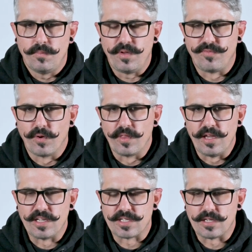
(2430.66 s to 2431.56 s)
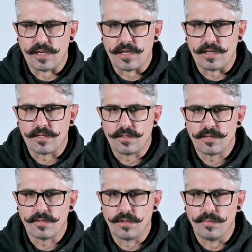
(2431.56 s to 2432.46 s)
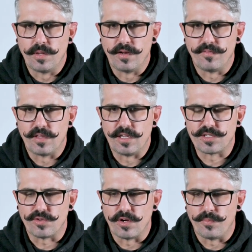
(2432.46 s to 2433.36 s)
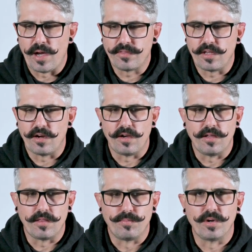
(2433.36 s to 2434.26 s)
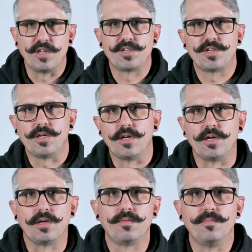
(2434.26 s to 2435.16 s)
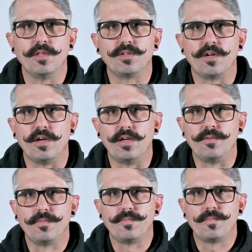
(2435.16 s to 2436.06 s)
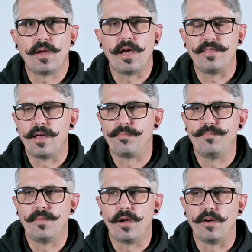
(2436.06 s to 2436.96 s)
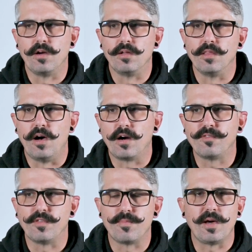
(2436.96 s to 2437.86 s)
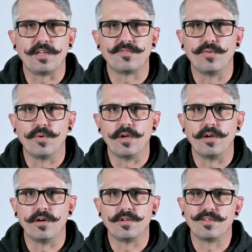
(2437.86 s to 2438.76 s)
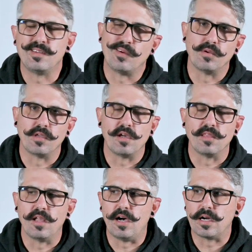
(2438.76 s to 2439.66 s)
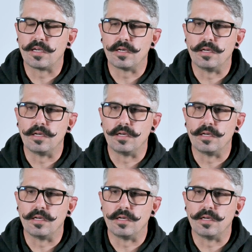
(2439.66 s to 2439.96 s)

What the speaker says: before this, a little bit of the history about the area. The British military had that area on lock for the past 4 years. Not really on lock.